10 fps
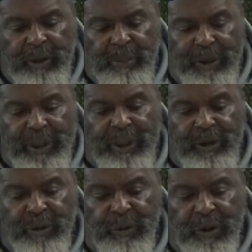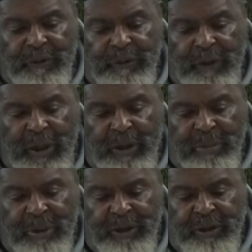making dua for our
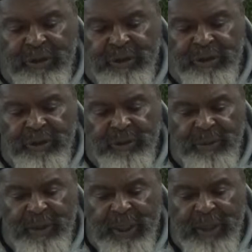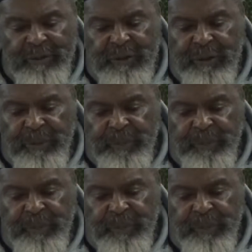brothers and what have you,